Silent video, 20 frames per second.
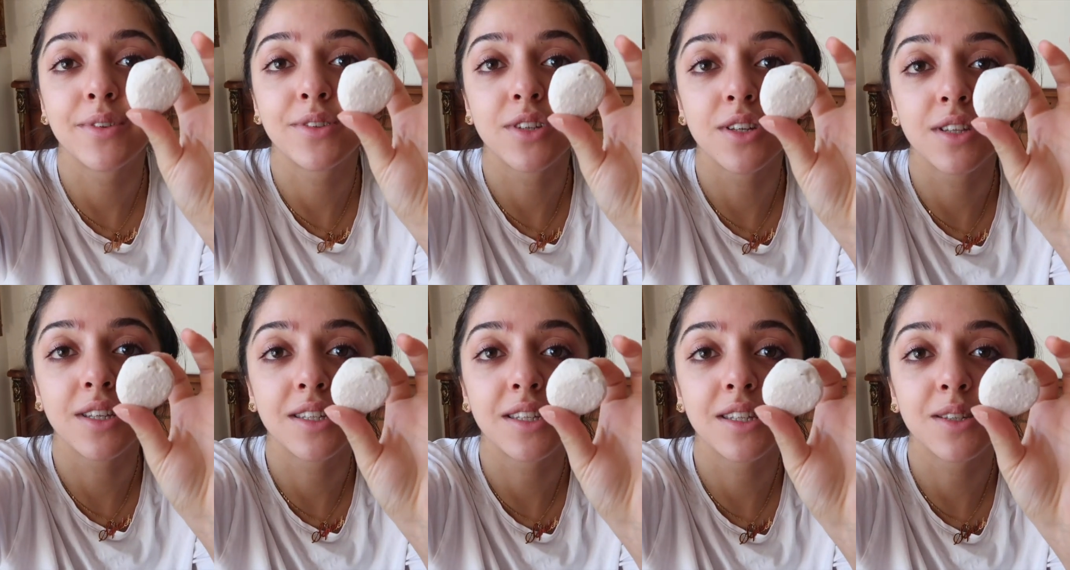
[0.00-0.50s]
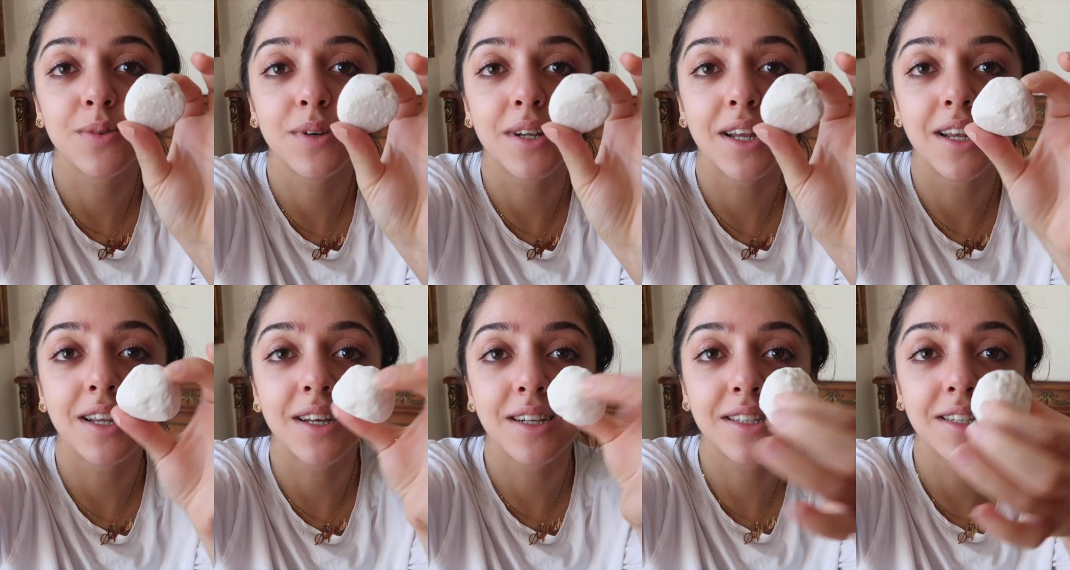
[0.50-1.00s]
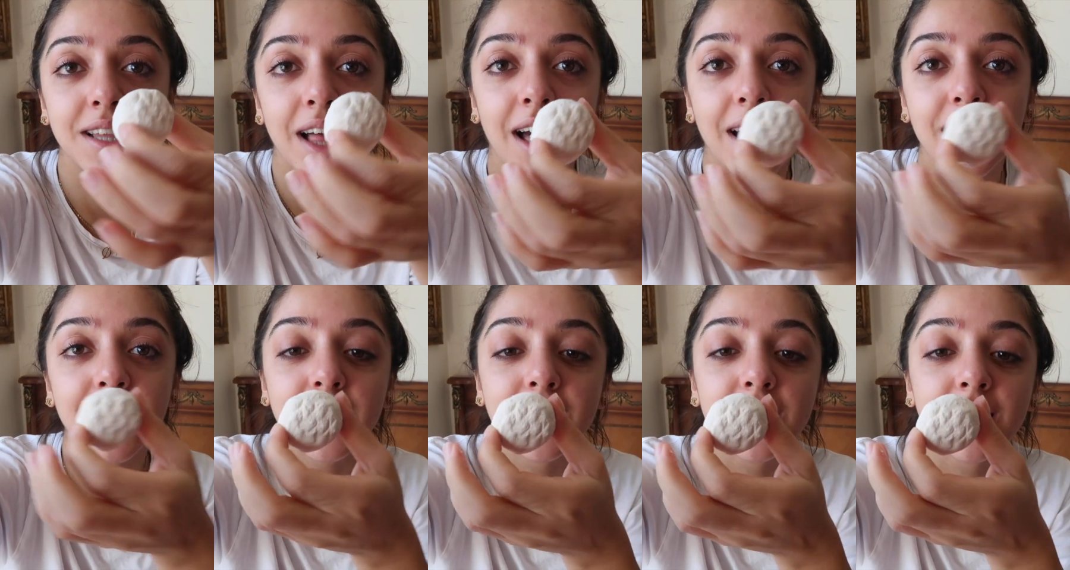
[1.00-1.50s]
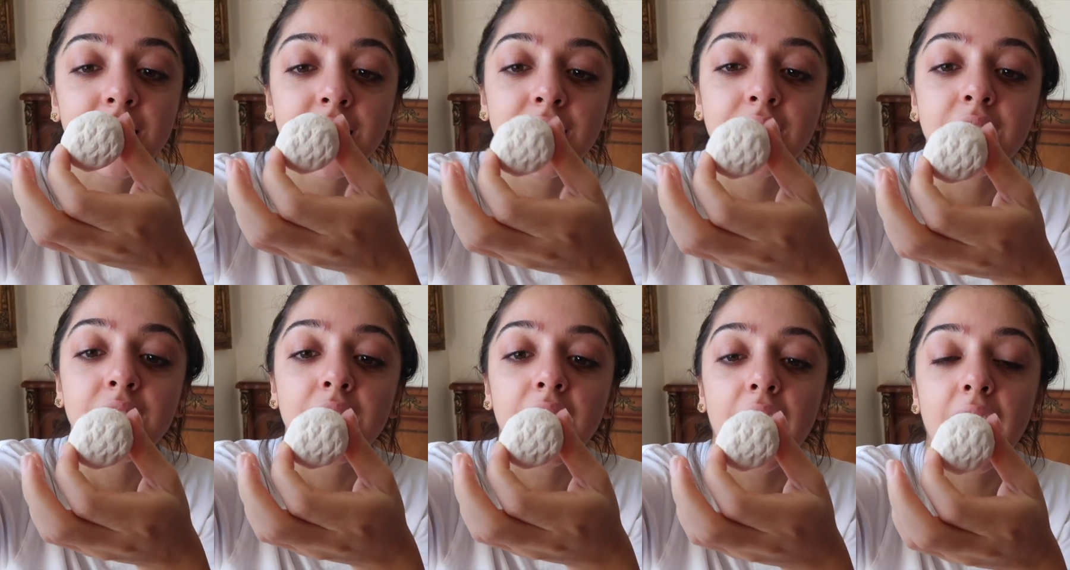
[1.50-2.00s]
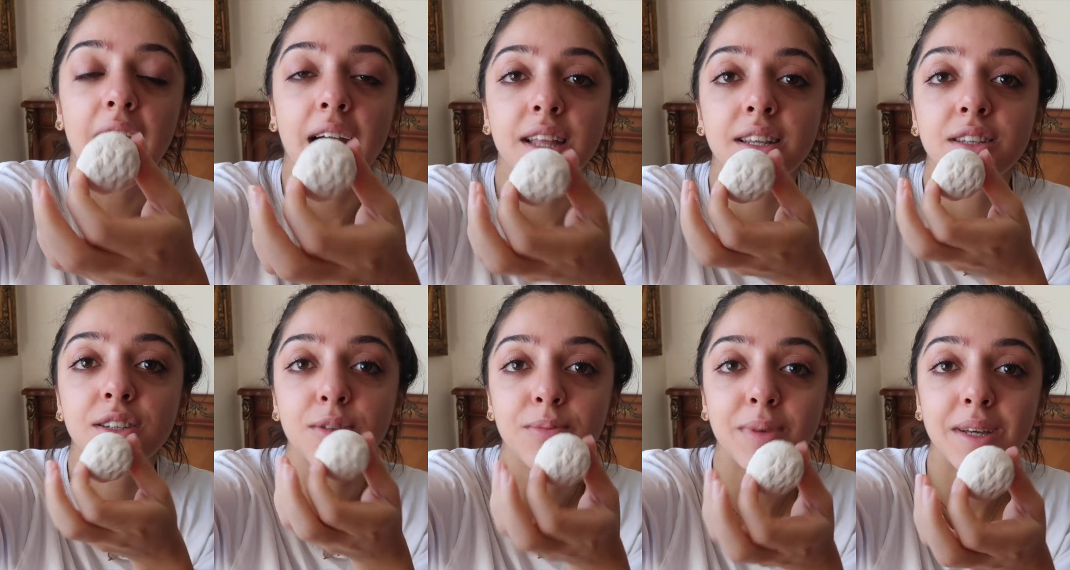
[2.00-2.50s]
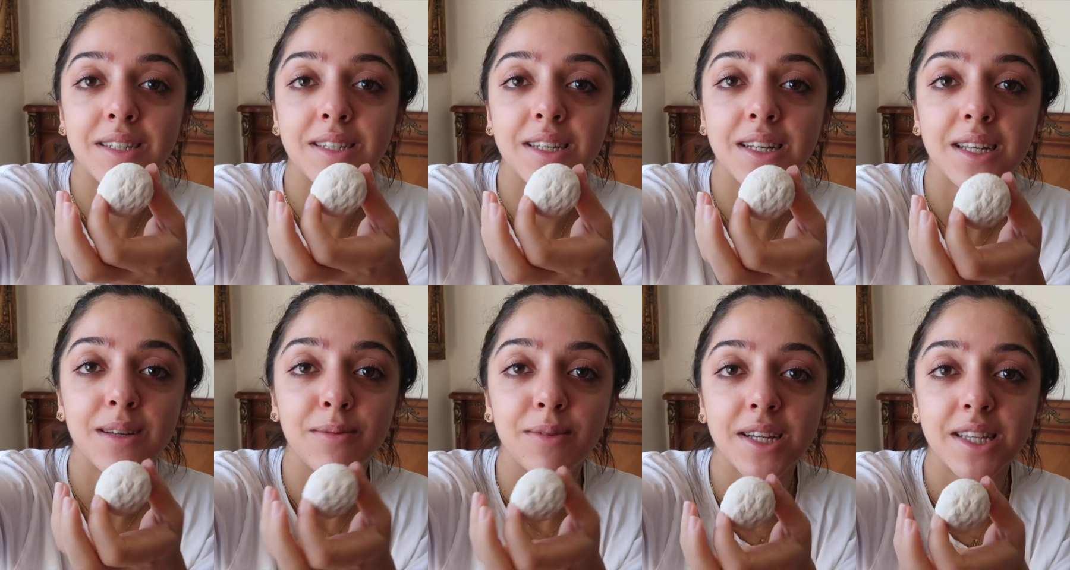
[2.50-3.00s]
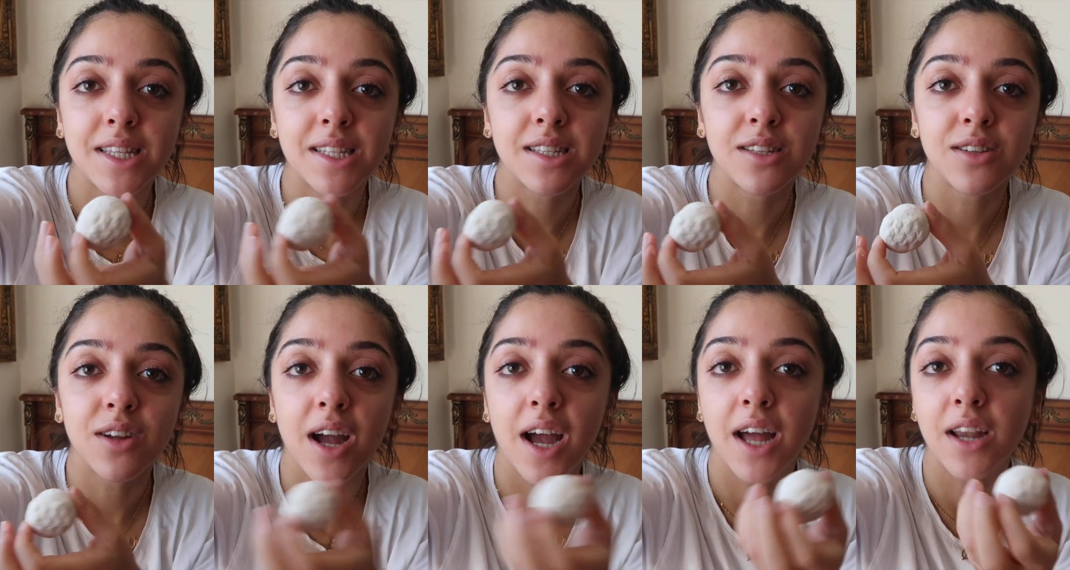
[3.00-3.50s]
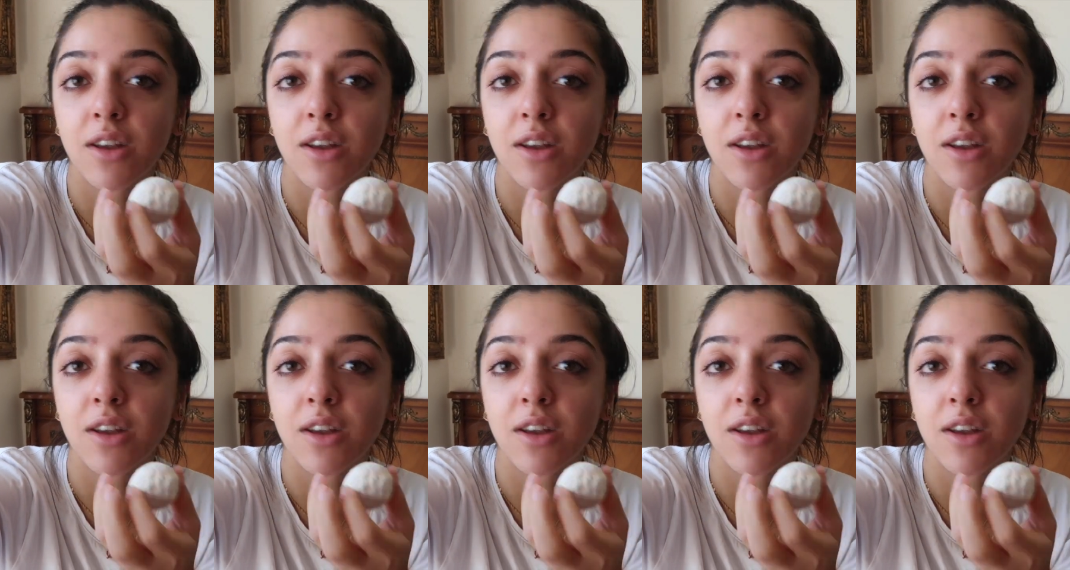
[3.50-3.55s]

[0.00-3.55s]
So this is what it looks like. And you basically break this in your